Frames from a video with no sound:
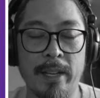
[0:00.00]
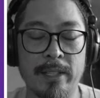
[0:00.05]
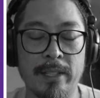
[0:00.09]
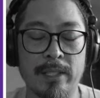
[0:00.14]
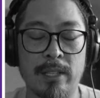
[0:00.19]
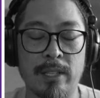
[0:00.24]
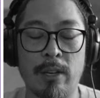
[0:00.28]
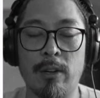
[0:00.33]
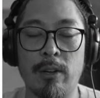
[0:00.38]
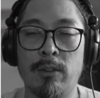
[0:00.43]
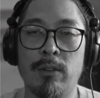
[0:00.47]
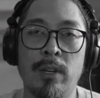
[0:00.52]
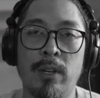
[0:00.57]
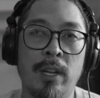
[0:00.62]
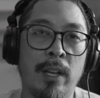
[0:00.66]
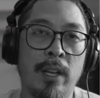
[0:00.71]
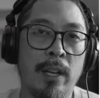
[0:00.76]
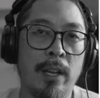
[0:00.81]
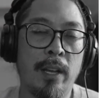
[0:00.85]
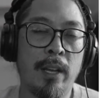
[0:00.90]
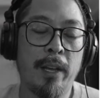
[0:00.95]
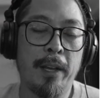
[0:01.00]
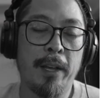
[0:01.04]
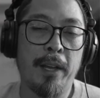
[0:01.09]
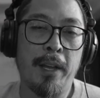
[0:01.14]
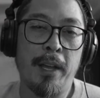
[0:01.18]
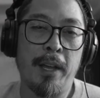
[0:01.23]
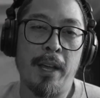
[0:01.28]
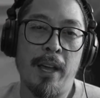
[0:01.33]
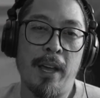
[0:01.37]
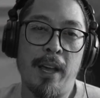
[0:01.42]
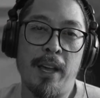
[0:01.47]
So
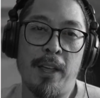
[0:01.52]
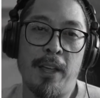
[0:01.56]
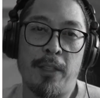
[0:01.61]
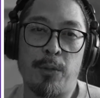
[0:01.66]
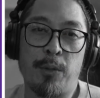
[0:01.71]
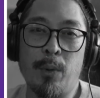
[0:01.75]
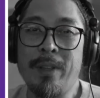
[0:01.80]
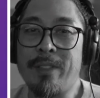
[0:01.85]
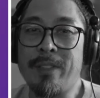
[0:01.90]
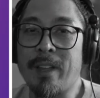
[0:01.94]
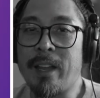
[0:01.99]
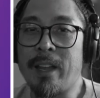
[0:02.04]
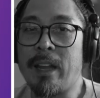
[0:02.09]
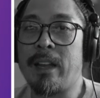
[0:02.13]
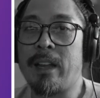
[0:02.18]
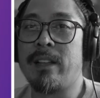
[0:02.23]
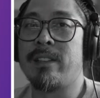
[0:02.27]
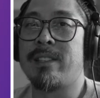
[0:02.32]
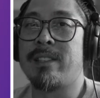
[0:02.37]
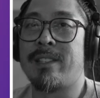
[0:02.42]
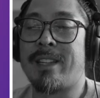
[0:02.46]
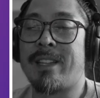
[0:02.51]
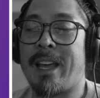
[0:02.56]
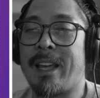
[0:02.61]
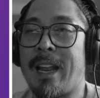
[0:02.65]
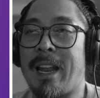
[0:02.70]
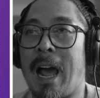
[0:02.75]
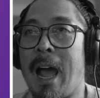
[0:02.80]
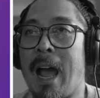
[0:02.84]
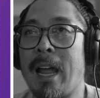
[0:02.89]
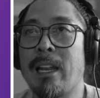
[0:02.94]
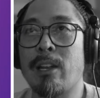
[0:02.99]
3 things that
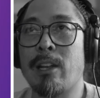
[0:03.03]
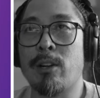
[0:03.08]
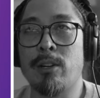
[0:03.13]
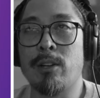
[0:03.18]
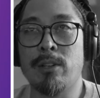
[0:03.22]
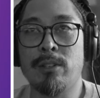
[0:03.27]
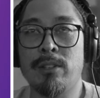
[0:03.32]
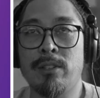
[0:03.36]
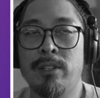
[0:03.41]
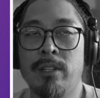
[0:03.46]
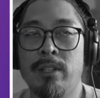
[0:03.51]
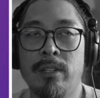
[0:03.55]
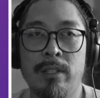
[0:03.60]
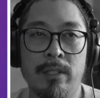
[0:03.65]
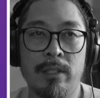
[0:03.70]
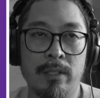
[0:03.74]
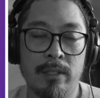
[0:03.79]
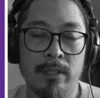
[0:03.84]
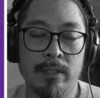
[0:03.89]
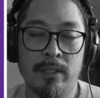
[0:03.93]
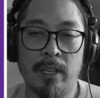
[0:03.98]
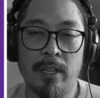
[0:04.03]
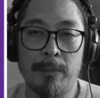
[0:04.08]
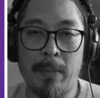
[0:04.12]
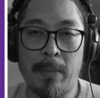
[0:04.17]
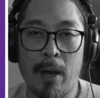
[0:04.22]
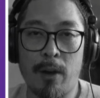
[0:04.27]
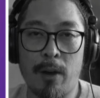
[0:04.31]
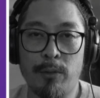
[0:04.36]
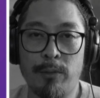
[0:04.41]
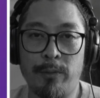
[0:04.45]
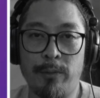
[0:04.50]
I learned
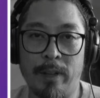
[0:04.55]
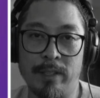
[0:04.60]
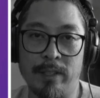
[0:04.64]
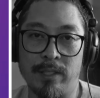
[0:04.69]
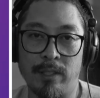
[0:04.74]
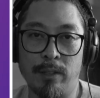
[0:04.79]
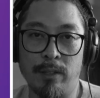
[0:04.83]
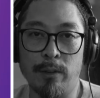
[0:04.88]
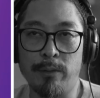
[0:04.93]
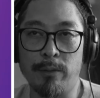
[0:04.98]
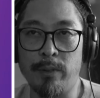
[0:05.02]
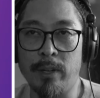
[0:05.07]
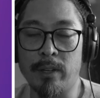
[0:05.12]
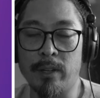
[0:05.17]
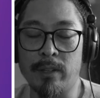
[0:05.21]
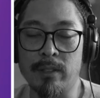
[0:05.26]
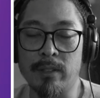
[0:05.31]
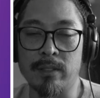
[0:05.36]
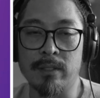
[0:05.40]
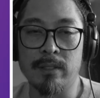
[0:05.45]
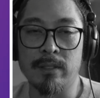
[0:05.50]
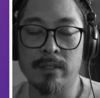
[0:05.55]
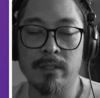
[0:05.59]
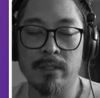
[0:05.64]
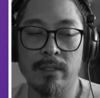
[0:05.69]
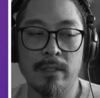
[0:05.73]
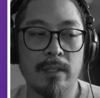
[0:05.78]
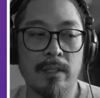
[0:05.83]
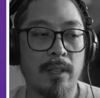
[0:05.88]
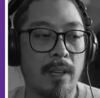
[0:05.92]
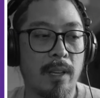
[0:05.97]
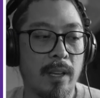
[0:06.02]
about facing your fears.
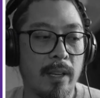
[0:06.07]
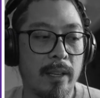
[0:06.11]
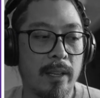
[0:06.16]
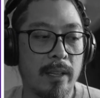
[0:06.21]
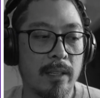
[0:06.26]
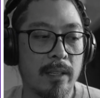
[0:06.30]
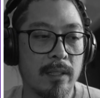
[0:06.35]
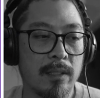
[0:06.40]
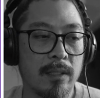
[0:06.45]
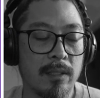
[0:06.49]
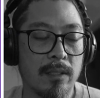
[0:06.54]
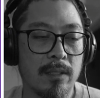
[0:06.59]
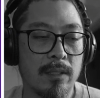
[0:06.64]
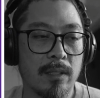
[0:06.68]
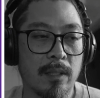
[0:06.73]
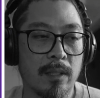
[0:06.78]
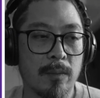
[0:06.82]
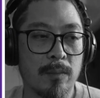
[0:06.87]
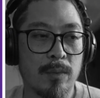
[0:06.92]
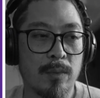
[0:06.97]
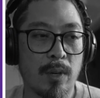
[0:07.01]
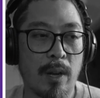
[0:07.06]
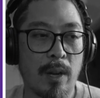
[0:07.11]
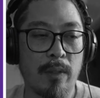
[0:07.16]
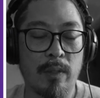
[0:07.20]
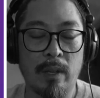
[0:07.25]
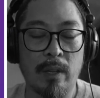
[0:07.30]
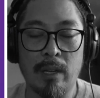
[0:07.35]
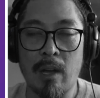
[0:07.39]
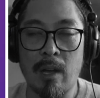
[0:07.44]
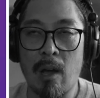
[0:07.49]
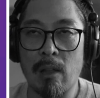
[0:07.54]
And I'm trying to
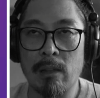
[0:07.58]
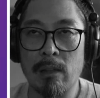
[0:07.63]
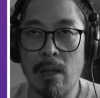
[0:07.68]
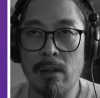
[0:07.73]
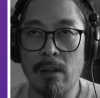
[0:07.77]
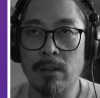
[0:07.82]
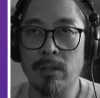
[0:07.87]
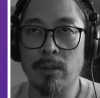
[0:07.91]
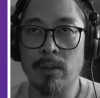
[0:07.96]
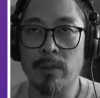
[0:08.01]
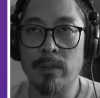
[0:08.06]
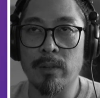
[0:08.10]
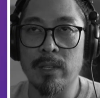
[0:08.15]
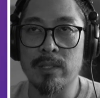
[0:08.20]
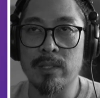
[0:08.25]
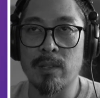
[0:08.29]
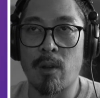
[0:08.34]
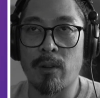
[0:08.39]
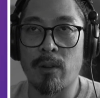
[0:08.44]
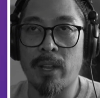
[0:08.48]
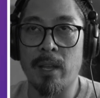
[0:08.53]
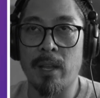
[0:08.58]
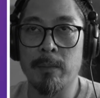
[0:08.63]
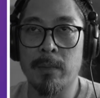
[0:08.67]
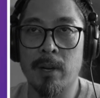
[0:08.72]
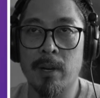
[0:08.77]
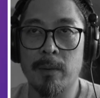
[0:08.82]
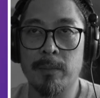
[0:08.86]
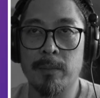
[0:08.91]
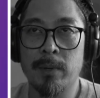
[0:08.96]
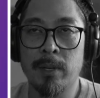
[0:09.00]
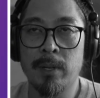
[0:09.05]
think how long ago this all came up.